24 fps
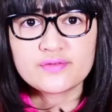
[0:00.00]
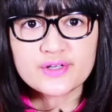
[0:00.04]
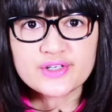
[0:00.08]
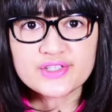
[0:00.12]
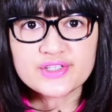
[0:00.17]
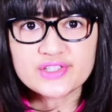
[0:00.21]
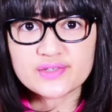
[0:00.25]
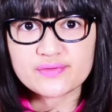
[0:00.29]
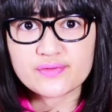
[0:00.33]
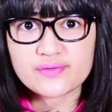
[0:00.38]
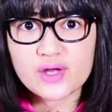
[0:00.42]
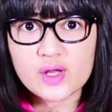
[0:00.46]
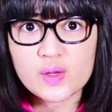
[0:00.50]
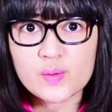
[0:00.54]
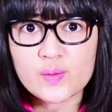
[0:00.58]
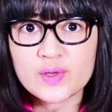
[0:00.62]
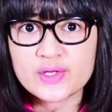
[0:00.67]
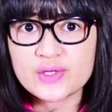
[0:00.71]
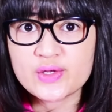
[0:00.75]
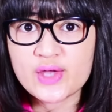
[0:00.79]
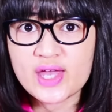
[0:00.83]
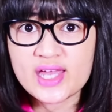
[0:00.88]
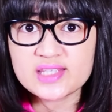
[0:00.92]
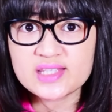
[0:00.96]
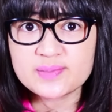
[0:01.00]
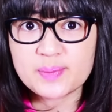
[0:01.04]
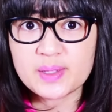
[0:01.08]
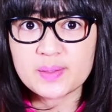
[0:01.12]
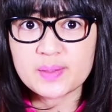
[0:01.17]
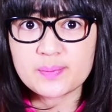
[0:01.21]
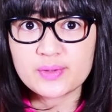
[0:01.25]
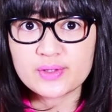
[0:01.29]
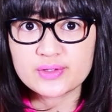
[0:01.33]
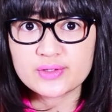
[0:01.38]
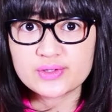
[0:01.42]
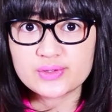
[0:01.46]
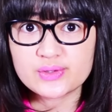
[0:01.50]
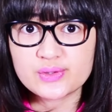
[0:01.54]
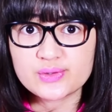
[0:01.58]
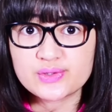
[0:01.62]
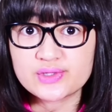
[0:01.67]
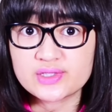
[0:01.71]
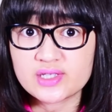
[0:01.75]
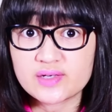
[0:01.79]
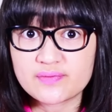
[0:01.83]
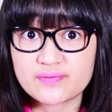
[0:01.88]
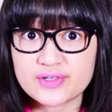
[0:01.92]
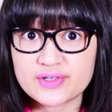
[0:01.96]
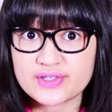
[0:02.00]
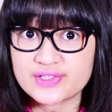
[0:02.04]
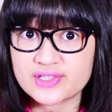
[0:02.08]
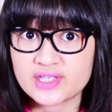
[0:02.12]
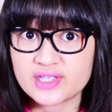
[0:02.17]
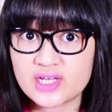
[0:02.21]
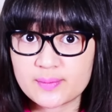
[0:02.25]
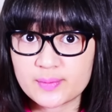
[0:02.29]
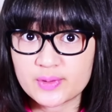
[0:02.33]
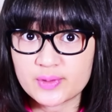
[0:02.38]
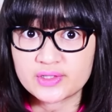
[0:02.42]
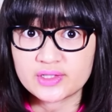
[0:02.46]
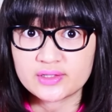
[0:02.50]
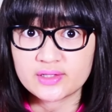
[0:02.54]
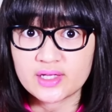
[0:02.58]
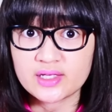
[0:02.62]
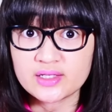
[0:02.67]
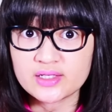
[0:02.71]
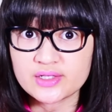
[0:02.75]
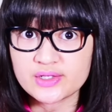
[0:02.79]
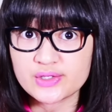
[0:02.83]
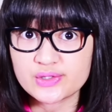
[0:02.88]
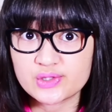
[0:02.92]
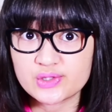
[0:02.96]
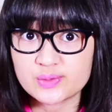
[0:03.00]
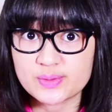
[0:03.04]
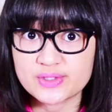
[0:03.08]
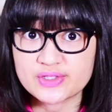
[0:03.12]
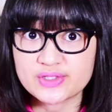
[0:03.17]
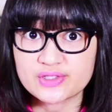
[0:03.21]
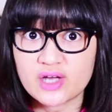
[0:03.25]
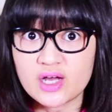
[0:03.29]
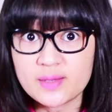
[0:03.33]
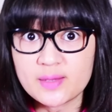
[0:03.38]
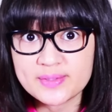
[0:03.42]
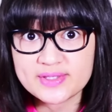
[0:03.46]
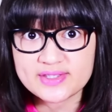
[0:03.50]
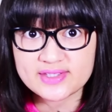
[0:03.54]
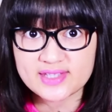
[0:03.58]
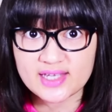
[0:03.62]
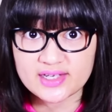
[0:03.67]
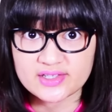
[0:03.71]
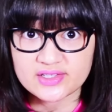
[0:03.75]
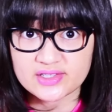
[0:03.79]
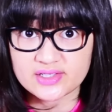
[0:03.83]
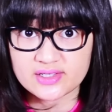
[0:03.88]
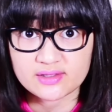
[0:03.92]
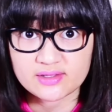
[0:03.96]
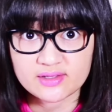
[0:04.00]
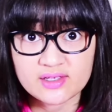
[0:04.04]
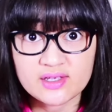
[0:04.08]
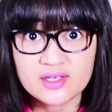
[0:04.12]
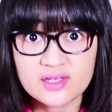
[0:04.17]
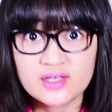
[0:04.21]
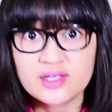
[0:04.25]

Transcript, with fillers: First of all, when you ask people to do sub for sub on another YouTuber's comment section,